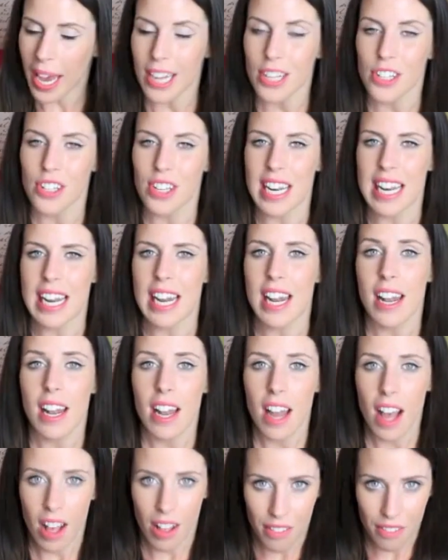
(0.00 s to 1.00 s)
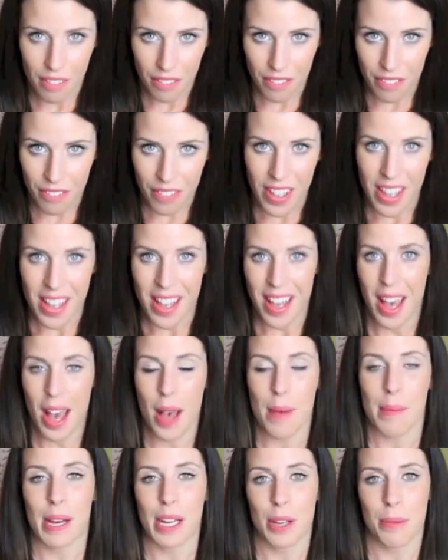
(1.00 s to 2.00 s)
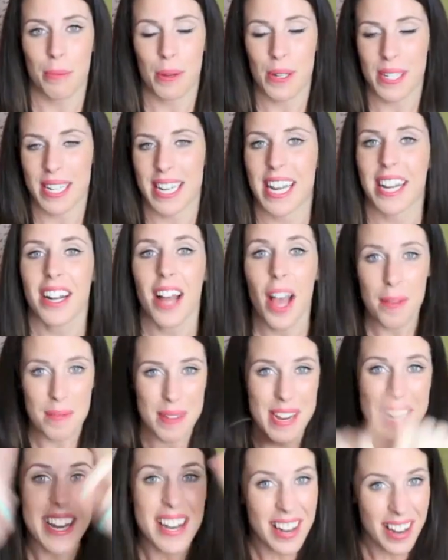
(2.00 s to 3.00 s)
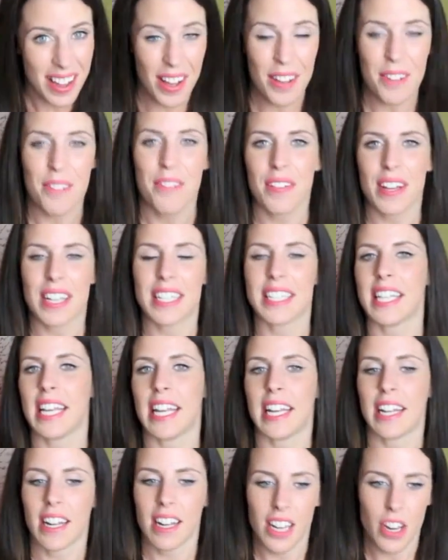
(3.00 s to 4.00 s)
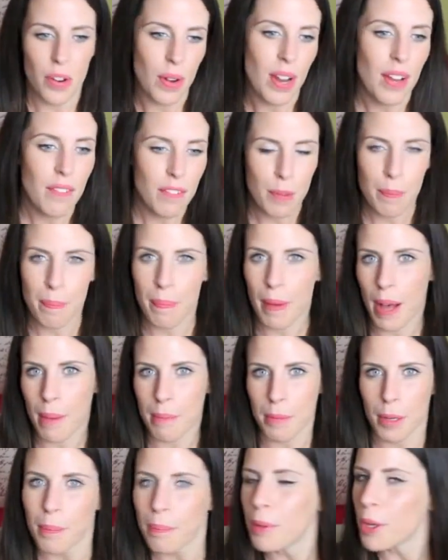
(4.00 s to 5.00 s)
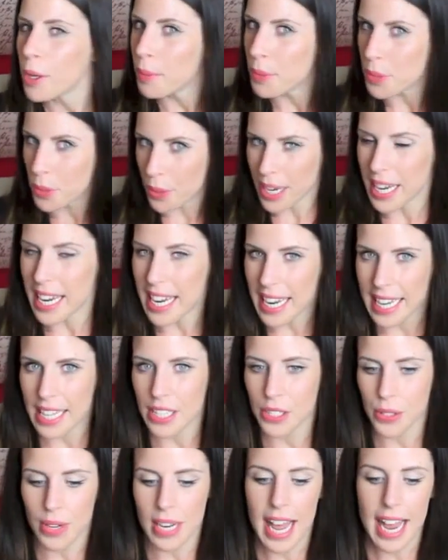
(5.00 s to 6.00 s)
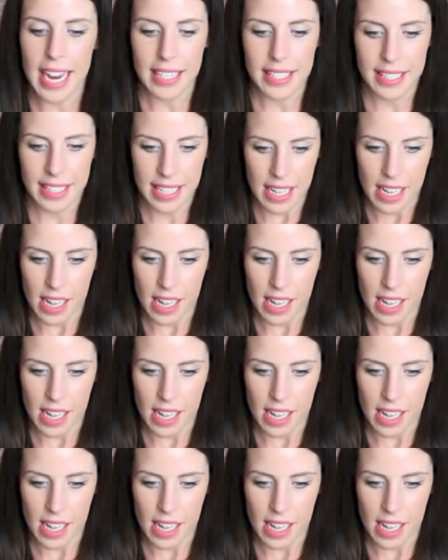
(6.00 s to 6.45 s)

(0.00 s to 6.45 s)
actually love about your body, and I mean love, as in you love your bum, your boobs, your ears, your legs.